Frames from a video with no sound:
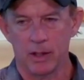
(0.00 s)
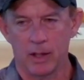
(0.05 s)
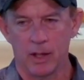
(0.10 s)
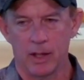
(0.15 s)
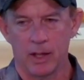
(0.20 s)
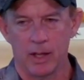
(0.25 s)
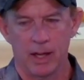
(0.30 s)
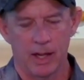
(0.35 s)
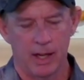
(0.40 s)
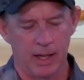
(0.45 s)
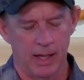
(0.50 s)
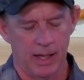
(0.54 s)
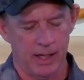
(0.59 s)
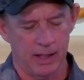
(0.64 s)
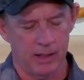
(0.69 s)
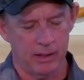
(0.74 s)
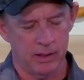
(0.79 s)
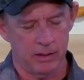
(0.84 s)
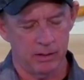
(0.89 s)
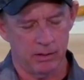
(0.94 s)

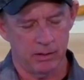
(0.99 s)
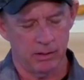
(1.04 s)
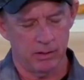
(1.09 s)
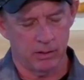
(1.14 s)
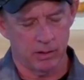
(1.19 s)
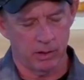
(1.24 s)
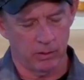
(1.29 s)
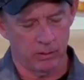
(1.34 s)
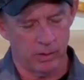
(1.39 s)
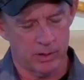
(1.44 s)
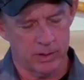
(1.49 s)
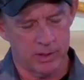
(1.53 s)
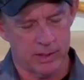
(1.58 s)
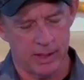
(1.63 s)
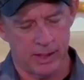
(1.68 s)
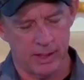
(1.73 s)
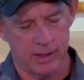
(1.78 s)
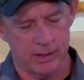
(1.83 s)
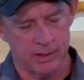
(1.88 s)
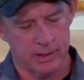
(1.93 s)
And the Lord
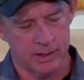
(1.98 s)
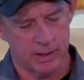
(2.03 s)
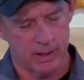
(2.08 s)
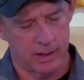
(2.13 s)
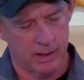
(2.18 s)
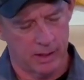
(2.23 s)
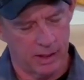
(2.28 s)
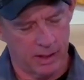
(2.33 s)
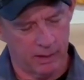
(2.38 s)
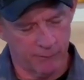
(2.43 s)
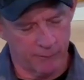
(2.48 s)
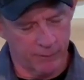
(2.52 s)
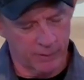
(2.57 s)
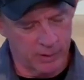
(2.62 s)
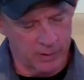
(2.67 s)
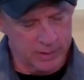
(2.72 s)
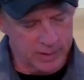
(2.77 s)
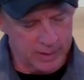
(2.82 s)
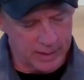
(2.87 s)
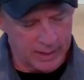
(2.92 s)
says in
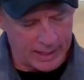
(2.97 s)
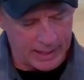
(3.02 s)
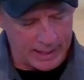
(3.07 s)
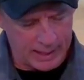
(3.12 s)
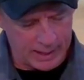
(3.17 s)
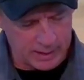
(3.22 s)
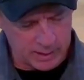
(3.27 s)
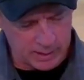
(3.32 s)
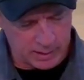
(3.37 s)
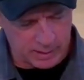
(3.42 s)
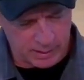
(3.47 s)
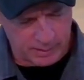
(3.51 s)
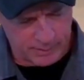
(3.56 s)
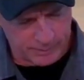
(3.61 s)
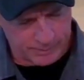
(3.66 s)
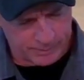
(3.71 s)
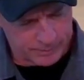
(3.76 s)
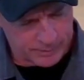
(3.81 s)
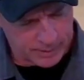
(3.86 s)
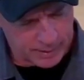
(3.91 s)
verse 8,
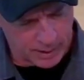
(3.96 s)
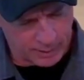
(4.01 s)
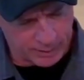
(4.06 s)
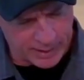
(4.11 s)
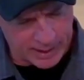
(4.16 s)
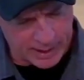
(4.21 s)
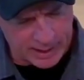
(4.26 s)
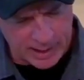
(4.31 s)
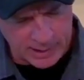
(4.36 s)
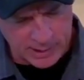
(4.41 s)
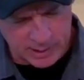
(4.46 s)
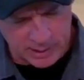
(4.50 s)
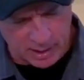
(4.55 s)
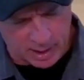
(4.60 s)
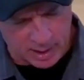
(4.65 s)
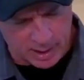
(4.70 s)
then I saw